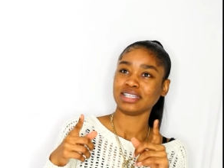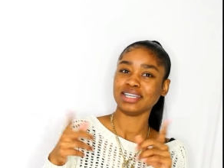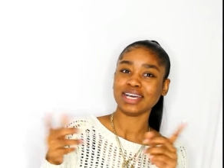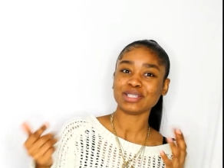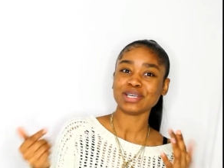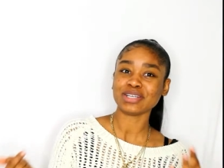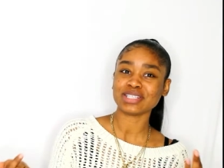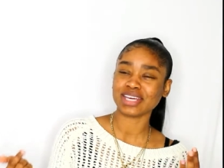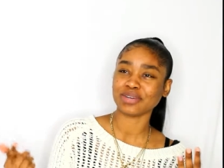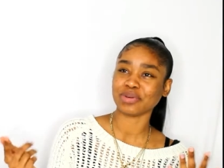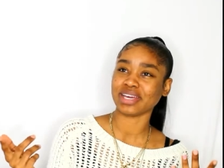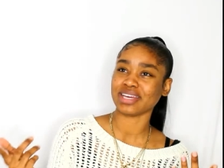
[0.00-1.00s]
That's why I was
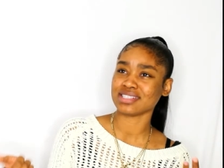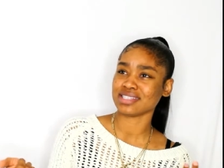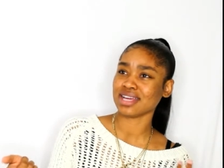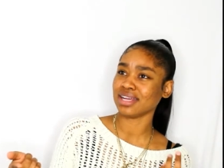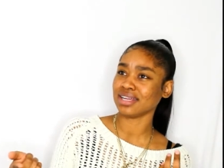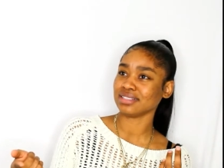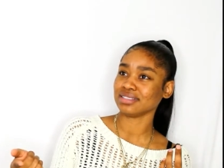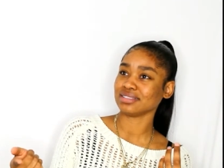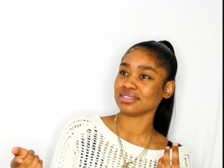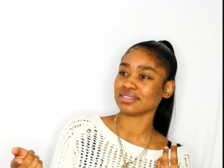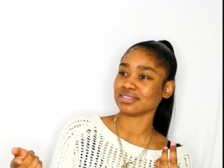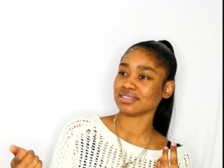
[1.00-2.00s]
like, wait, is that,
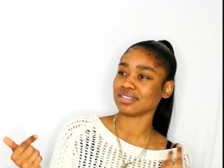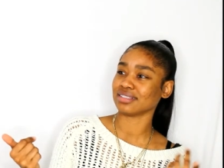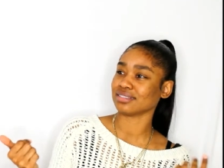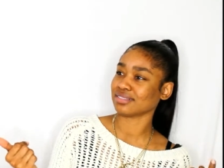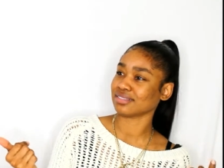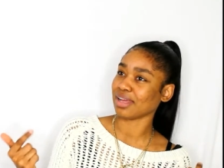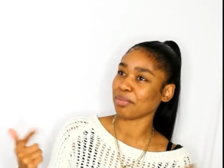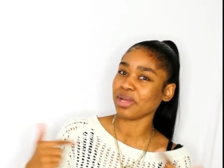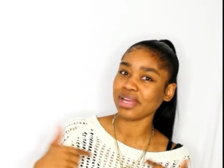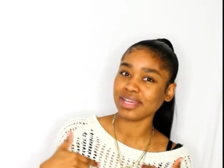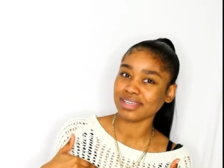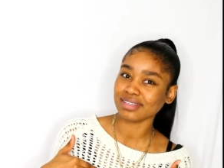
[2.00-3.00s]
am
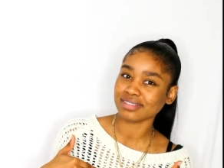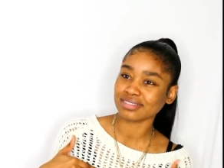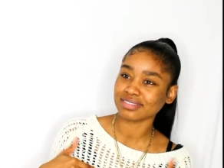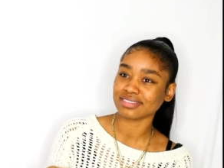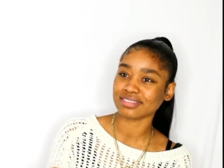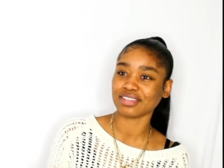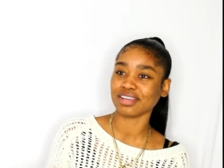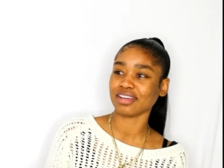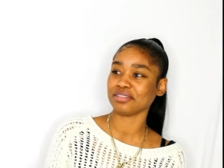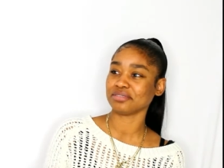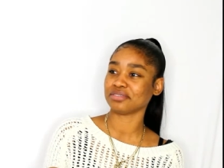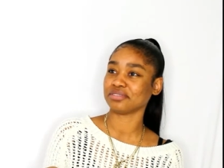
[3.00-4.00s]
I,
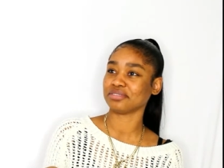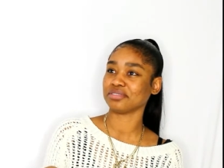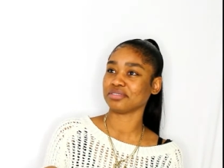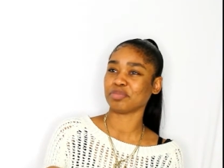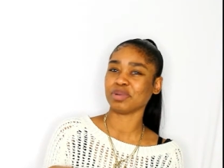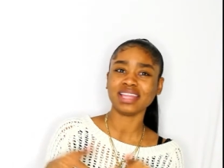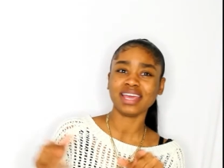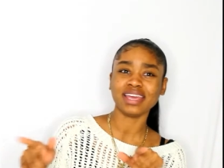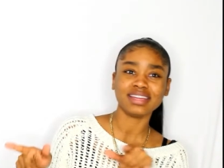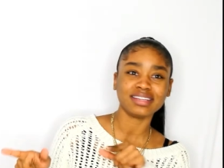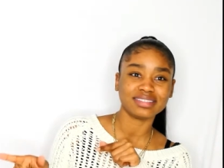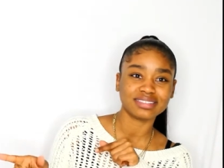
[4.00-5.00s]
but
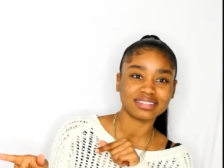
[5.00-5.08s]
they,